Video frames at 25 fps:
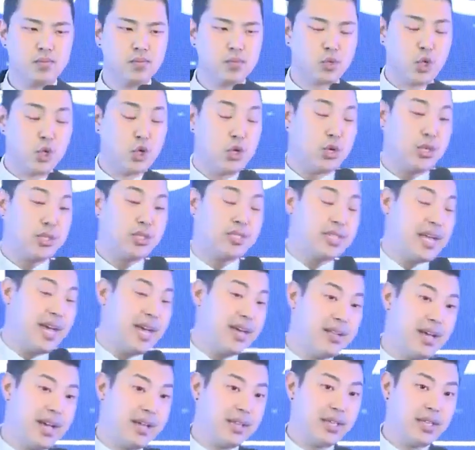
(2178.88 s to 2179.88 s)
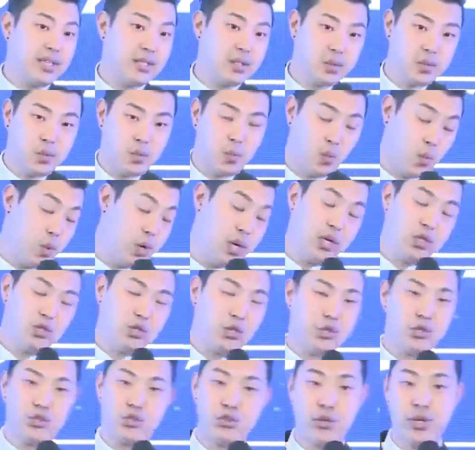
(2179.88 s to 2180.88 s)
So you can say it like this. What is
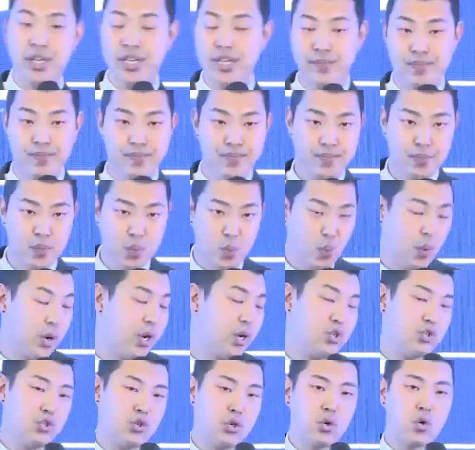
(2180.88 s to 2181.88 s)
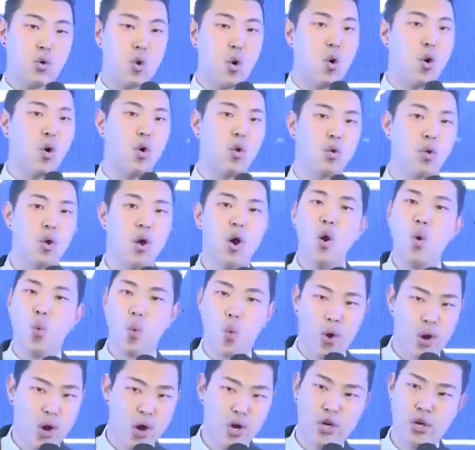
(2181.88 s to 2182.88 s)
your dream? What is your goal?
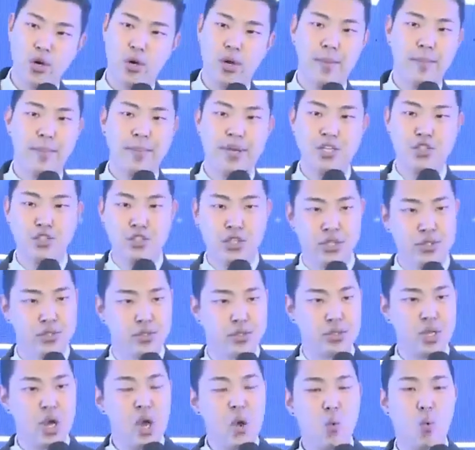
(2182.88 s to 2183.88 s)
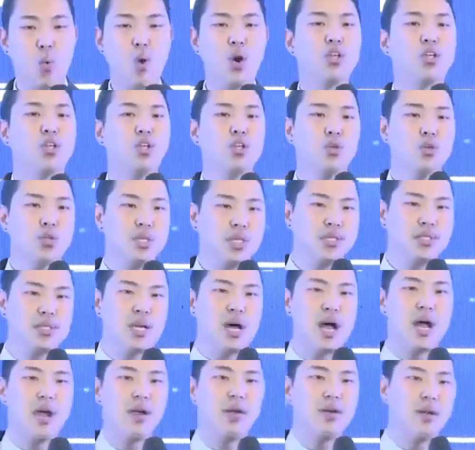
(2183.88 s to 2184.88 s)
What are your ambitions? What do you
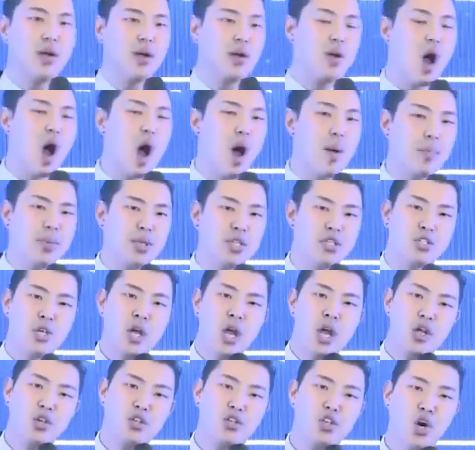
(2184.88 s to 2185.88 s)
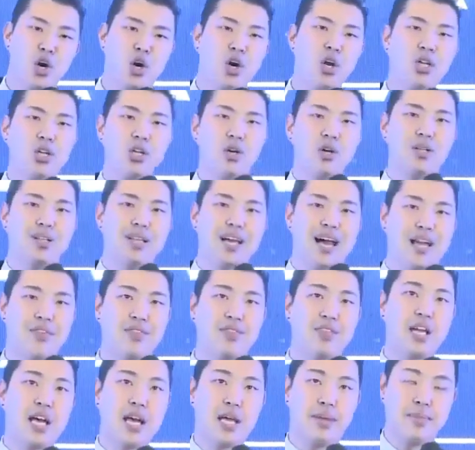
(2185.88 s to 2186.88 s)
desire to accomplish during your
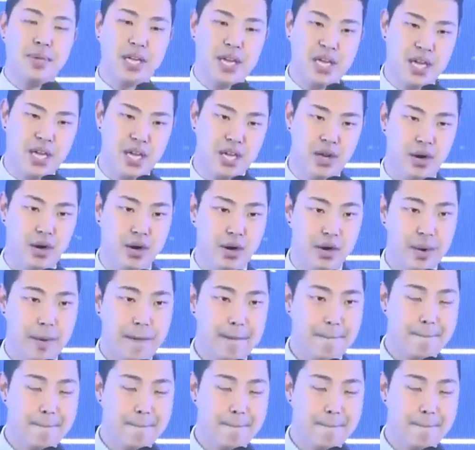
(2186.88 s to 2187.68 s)
lifetime here?